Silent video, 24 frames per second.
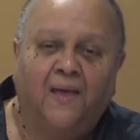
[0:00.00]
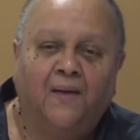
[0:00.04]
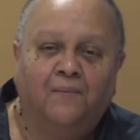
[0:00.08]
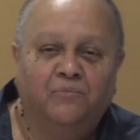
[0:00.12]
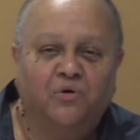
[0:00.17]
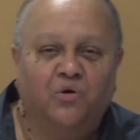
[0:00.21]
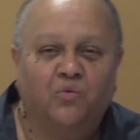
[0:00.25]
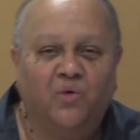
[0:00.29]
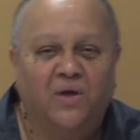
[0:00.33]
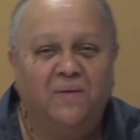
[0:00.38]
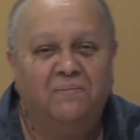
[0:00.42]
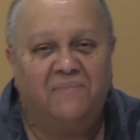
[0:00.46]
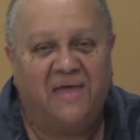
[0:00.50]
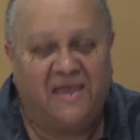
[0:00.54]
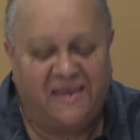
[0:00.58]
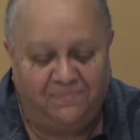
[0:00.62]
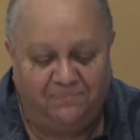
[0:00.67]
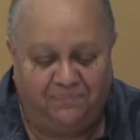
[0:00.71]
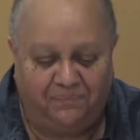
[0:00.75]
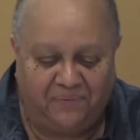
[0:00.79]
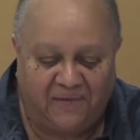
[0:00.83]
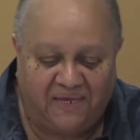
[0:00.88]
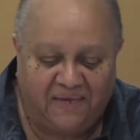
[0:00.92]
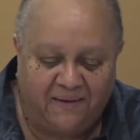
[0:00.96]
But what
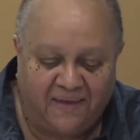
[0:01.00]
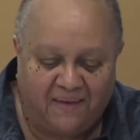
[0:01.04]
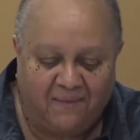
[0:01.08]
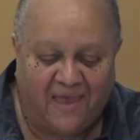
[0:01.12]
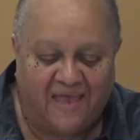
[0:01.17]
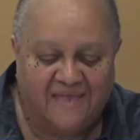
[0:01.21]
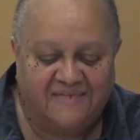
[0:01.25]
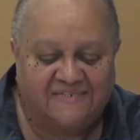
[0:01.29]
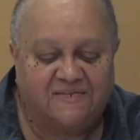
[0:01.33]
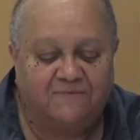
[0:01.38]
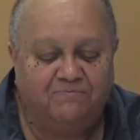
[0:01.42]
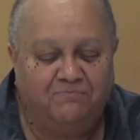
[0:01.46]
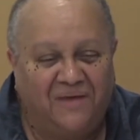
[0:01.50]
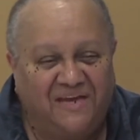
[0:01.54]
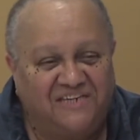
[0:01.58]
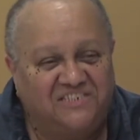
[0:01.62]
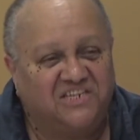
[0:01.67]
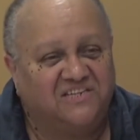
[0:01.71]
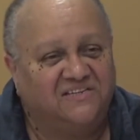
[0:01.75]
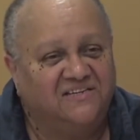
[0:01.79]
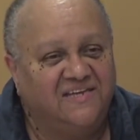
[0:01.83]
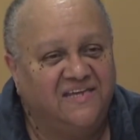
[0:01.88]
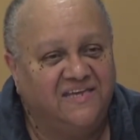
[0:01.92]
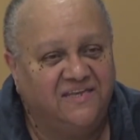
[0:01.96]
might be
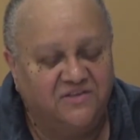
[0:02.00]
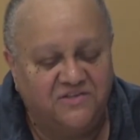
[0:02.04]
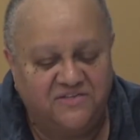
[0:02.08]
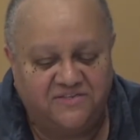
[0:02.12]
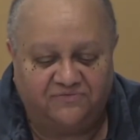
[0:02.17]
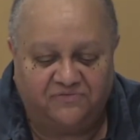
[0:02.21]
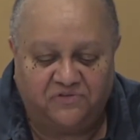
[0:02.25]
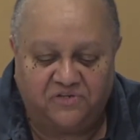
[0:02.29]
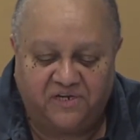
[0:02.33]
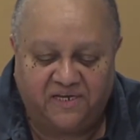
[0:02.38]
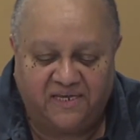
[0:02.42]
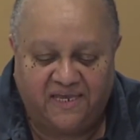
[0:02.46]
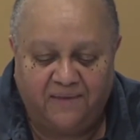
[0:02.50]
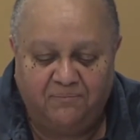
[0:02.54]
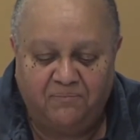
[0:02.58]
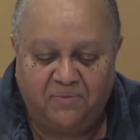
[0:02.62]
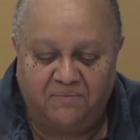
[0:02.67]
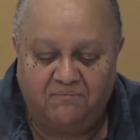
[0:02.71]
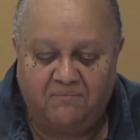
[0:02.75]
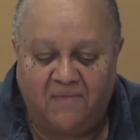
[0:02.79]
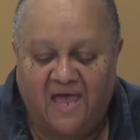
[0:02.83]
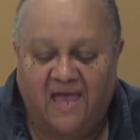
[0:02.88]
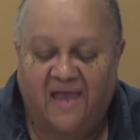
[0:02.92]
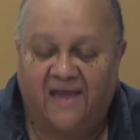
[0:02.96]
especially useful to keep
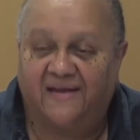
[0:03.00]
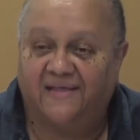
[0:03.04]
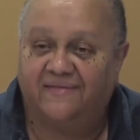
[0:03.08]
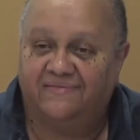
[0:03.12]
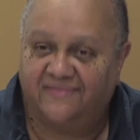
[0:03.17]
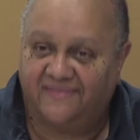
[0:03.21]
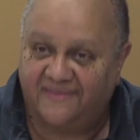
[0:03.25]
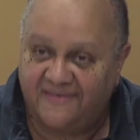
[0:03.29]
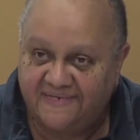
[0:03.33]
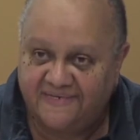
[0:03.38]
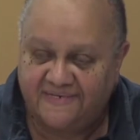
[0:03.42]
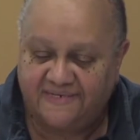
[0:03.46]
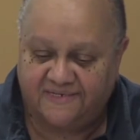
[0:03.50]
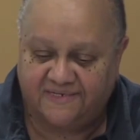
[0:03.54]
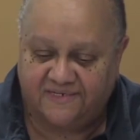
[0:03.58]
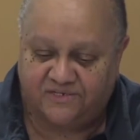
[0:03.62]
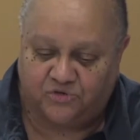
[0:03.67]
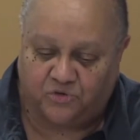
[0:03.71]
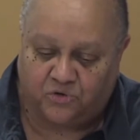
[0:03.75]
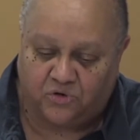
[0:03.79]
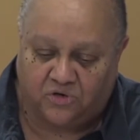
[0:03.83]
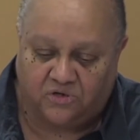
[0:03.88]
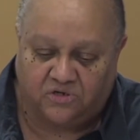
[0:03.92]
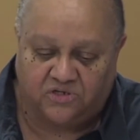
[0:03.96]
in mind in this
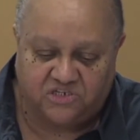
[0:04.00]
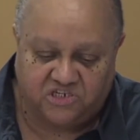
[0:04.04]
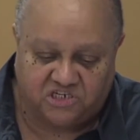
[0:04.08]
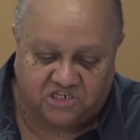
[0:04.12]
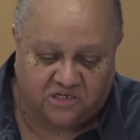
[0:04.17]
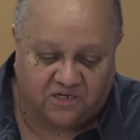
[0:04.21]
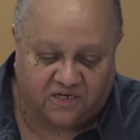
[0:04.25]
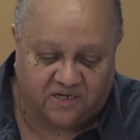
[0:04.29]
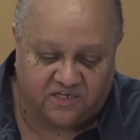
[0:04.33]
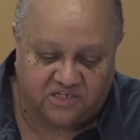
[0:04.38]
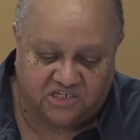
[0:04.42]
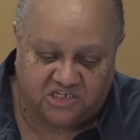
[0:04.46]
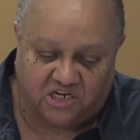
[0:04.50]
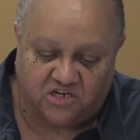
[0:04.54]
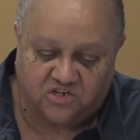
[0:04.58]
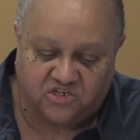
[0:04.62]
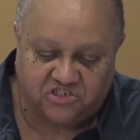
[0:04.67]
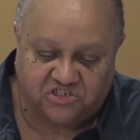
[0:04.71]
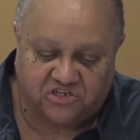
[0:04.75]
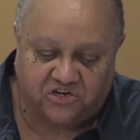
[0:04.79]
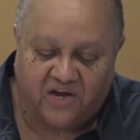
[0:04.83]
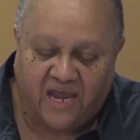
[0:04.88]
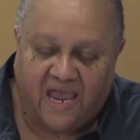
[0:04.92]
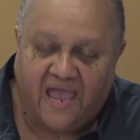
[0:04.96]
historical
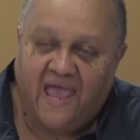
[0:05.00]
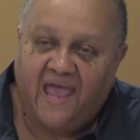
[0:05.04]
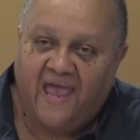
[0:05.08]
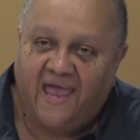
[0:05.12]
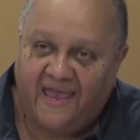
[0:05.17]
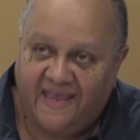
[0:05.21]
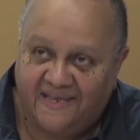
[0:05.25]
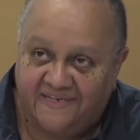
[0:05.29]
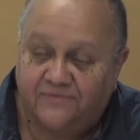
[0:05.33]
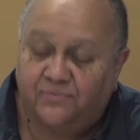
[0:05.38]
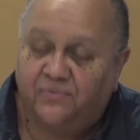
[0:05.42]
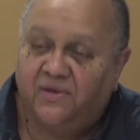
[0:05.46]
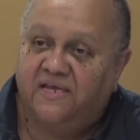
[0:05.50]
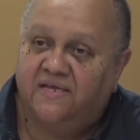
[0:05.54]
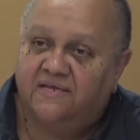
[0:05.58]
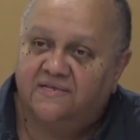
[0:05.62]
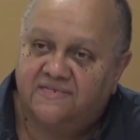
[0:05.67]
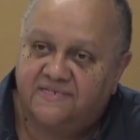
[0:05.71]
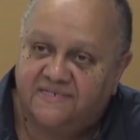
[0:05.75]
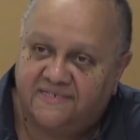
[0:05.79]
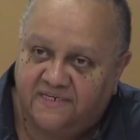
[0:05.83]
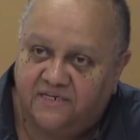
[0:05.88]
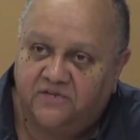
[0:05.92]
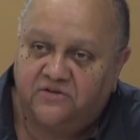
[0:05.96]
conjuncture as we
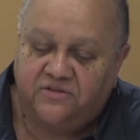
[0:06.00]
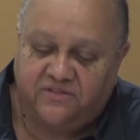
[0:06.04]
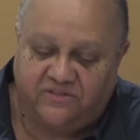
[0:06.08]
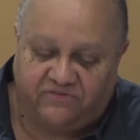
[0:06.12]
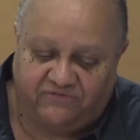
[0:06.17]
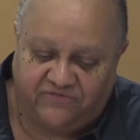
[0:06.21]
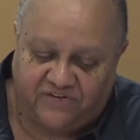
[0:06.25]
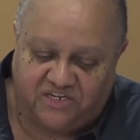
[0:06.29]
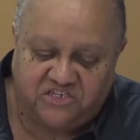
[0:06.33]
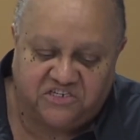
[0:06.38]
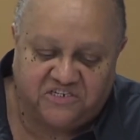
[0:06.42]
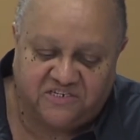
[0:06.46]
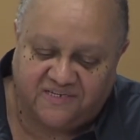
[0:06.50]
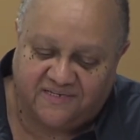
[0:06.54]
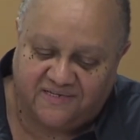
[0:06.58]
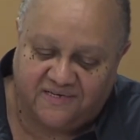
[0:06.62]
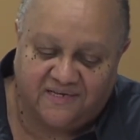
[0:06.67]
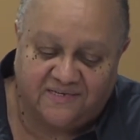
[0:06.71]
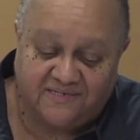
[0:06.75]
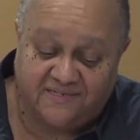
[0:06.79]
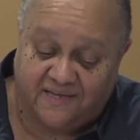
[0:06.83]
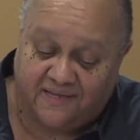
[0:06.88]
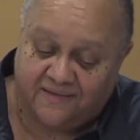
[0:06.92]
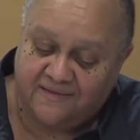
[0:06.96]
consider the
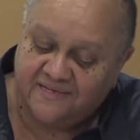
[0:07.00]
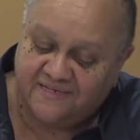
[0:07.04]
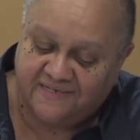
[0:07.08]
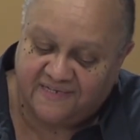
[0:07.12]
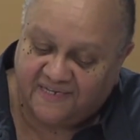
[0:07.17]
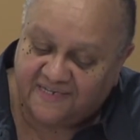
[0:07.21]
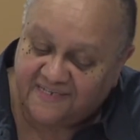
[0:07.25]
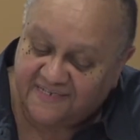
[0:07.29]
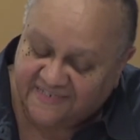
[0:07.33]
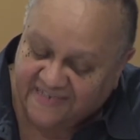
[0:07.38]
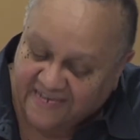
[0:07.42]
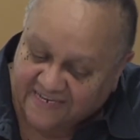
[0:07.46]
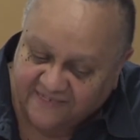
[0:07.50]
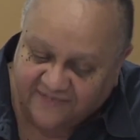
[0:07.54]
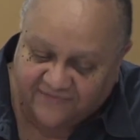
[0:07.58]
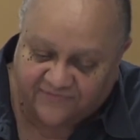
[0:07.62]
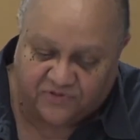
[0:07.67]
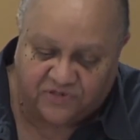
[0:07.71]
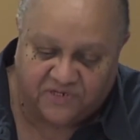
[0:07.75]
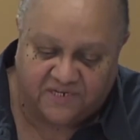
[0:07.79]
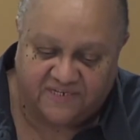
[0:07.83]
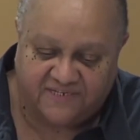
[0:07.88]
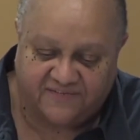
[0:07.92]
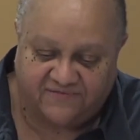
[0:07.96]
viciousness and the
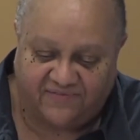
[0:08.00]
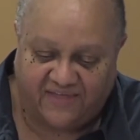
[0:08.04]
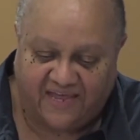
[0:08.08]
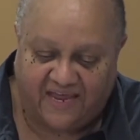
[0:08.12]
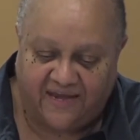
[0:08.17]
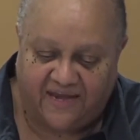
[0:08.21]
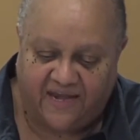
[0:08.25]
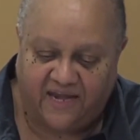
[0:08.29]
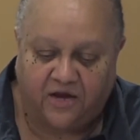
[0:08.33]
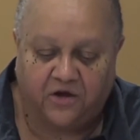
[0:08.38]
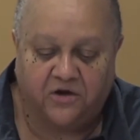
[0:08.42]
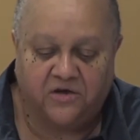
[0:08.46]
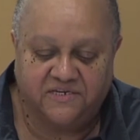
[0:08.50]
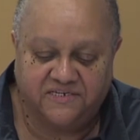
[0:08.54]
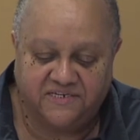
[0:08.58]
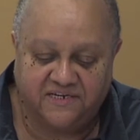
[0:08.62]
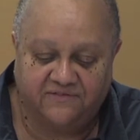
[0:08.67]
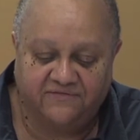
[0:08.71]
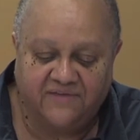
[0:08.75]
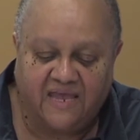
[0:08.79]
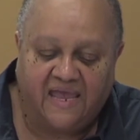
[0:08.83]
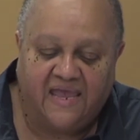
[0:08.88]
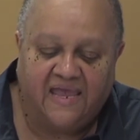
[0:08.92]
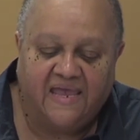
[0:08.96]
successfulness of that
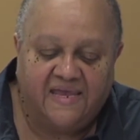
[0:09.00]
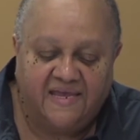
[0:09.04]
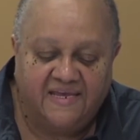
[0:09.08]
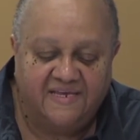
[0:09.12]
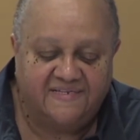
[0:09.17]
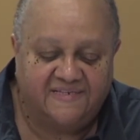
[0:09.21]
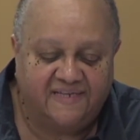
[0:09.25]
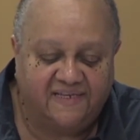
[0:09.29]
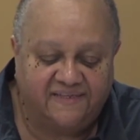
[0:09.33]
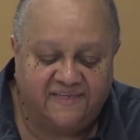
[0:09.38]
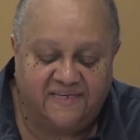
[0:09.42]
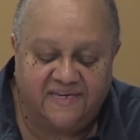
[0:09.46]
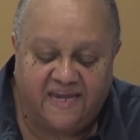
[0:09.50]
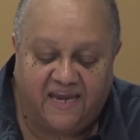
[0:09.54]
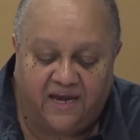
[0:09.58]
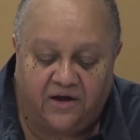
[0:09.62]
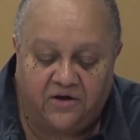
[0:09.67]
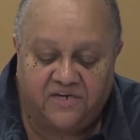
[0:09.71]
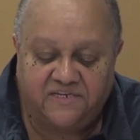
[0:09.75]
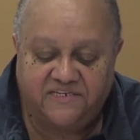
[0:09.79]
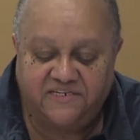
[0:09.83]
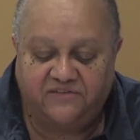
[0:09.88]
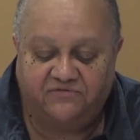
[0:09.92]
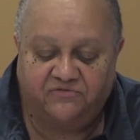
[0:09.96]
narrative is that the
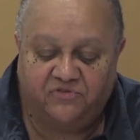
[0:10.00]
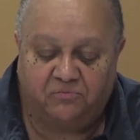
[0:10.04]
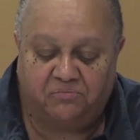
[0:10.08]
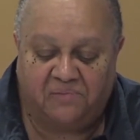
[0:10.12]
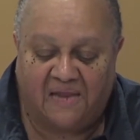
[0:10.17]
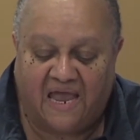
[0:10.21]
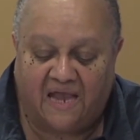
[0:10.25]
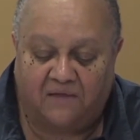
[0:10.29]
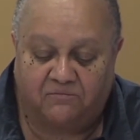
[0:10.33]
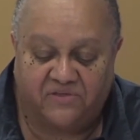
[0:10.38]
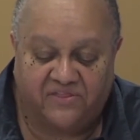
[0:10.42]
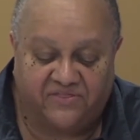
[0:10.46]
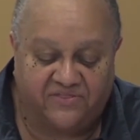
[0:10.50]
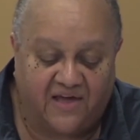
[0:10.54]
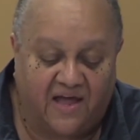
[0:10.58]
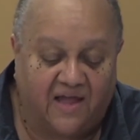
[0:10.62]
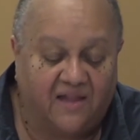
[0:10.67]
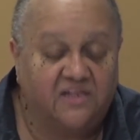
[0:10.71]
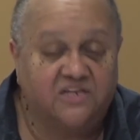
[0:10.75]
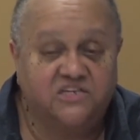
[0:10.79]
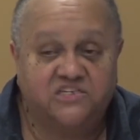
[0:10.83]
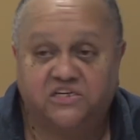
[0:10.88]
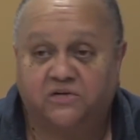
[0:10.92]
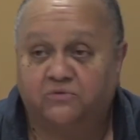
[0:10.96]
narrative of Black
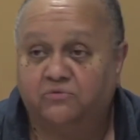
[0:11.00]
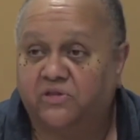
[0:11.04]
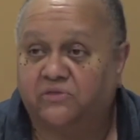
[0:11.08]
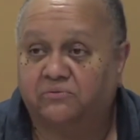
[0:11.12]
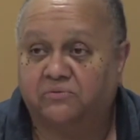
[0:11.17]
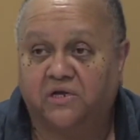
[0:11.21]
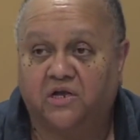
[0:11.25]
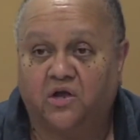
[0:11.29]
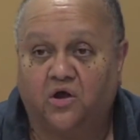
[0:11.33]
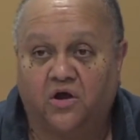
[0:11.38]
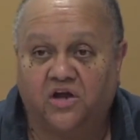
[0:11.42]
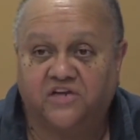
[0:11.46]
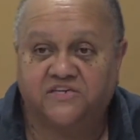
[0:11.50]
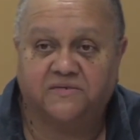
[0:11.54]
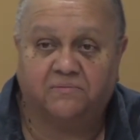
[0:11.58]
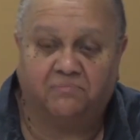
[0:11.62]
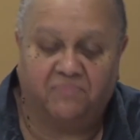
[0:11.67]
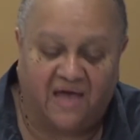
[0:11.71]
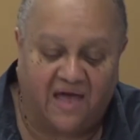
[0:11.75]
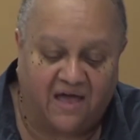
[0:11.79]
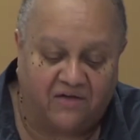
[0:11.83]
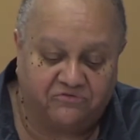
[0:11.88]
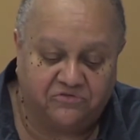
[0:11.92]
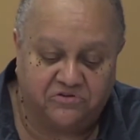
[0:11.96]
pathology with regard to
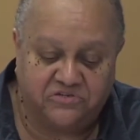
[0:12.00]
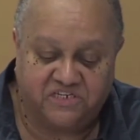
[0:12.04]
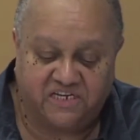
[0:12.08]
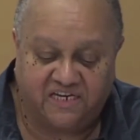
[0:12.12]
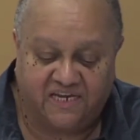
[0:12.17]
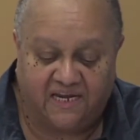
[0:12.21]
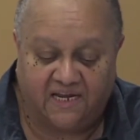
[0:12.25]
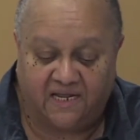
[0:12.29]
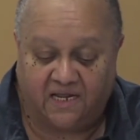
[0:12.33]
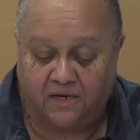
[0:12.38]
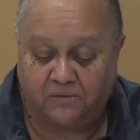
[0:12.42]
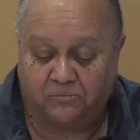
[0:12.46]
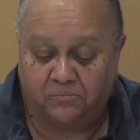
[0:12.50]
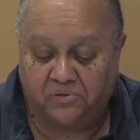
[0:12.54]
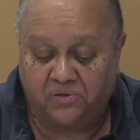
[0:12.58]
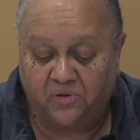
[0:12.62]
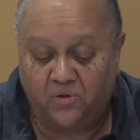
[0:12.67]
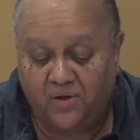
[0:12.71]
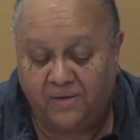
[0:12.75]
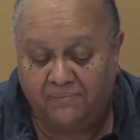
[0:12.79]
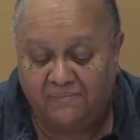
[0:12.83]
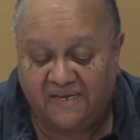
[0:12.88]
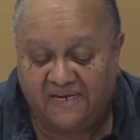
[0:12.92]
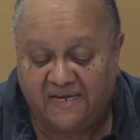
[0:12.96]
poverty and
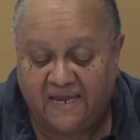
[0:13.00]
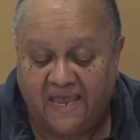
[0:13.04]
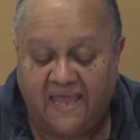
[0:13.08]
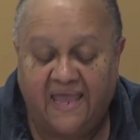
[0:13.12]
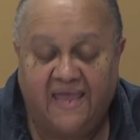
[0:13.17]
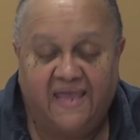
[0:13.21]
unemployment